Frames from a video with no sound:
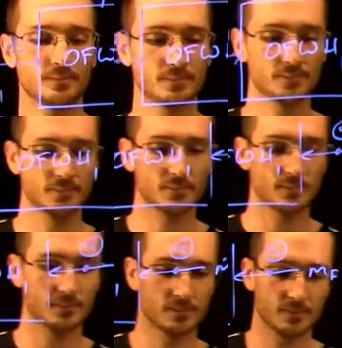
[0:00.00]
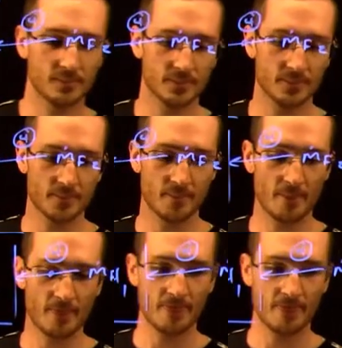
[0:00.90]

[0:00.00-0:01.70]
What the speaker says: (no one is talking)